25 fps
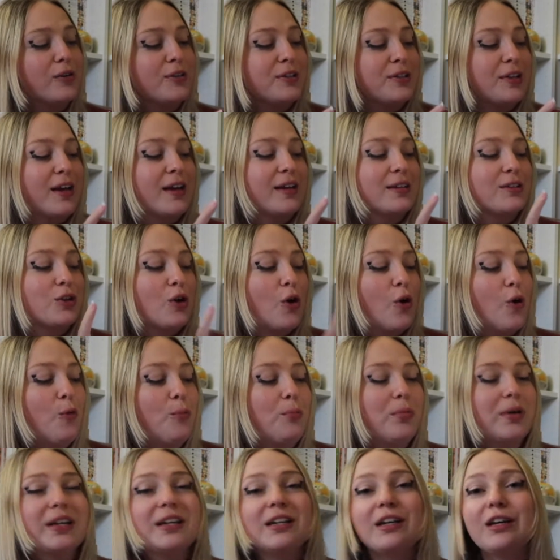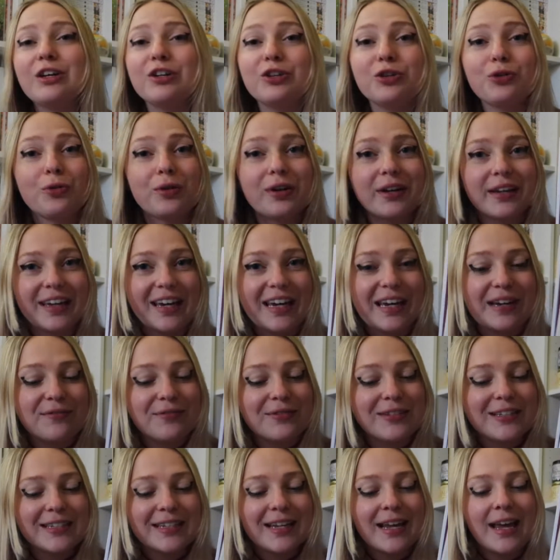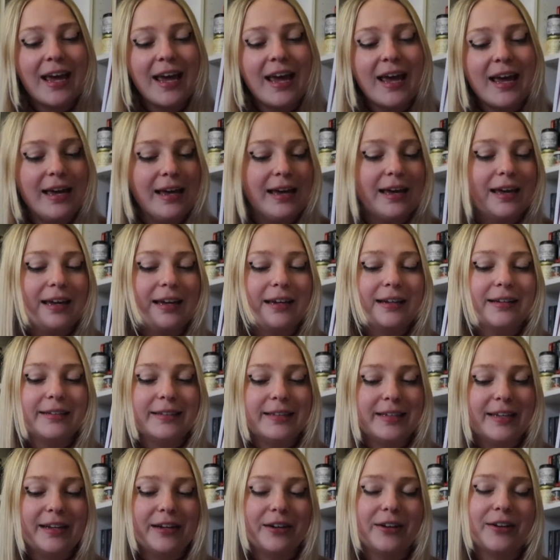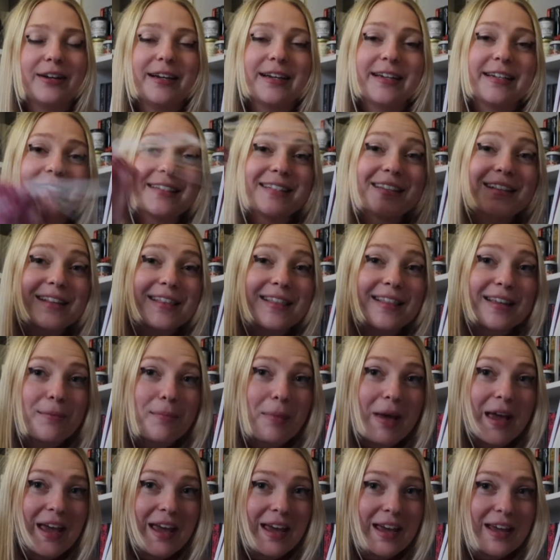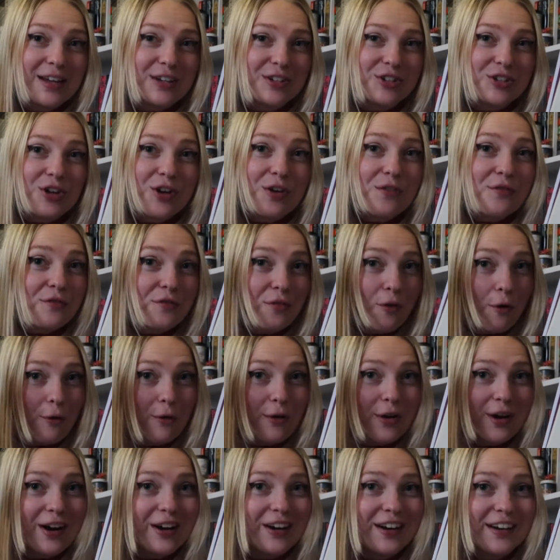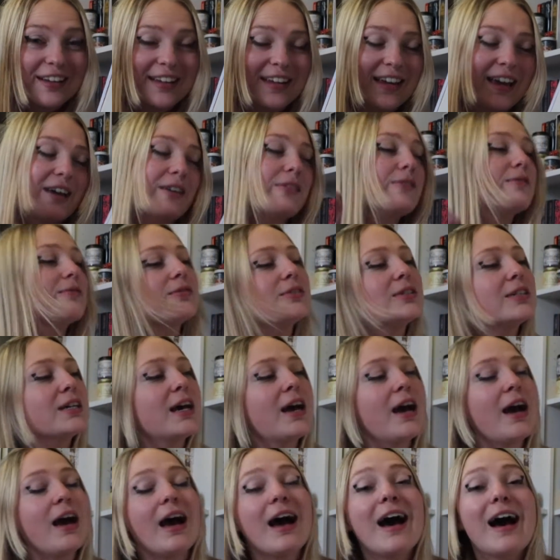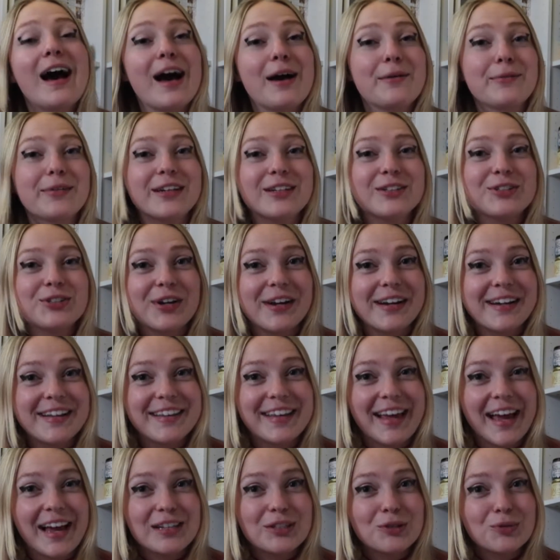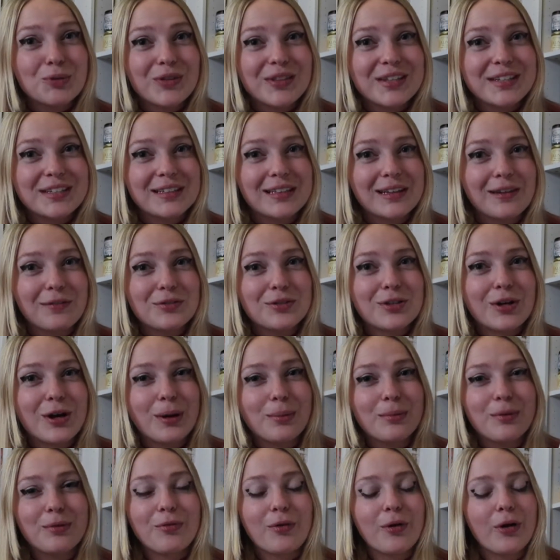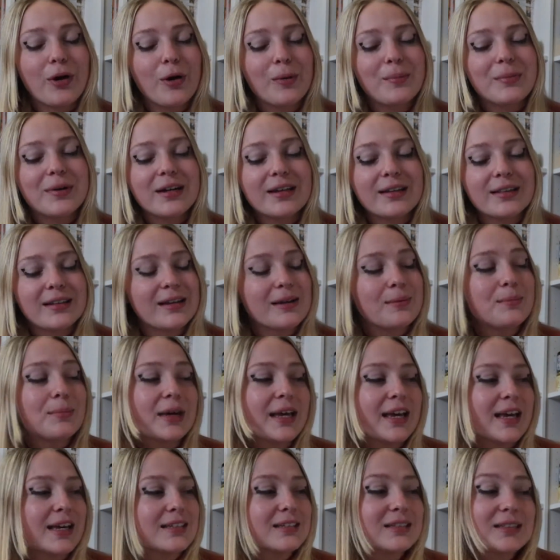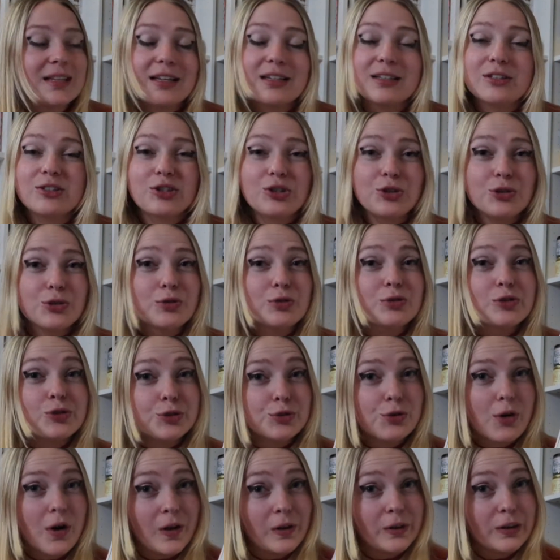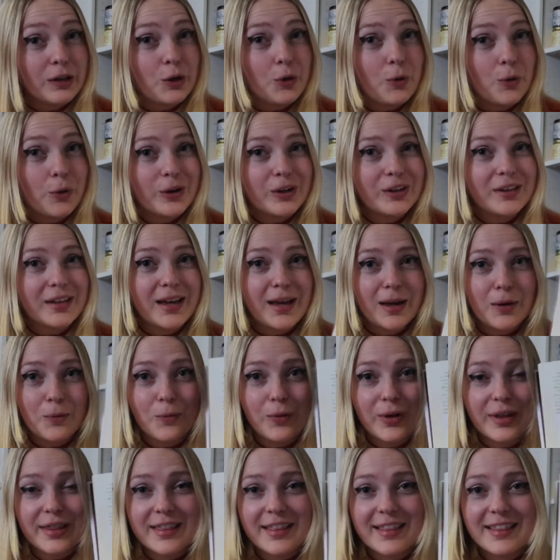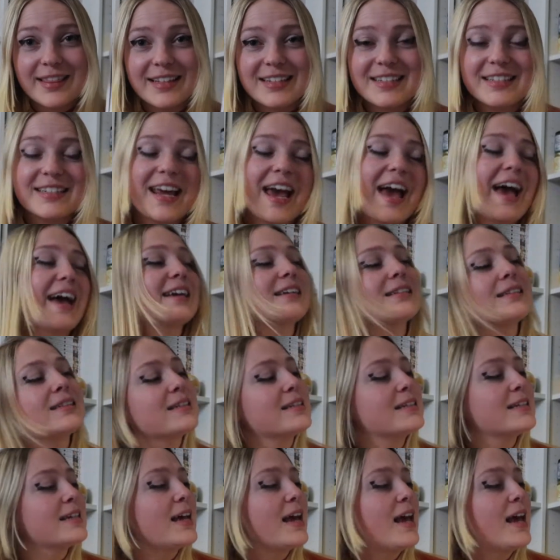says open your gift, and here is the page for gift. I'm going to try to guess what these gifts are before opening them because they do strongly correlate with the text.